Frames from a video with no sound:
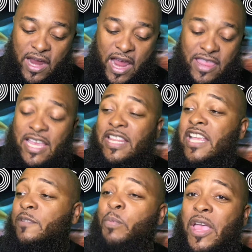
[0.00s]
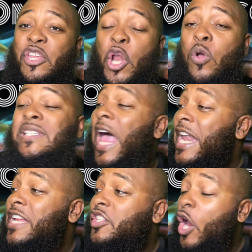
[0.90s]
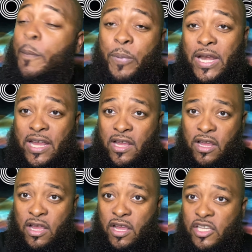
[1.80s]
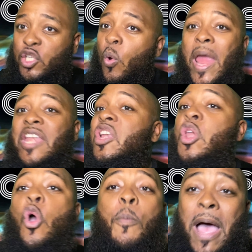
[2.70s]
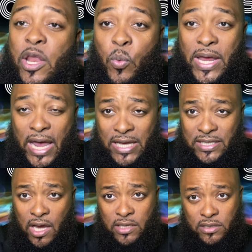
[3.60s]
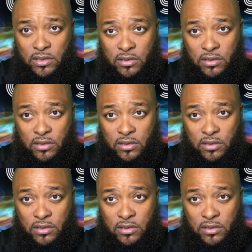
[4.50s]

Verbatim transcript: And then this brother knows how to interpret it, so ain't nobody we can't touch.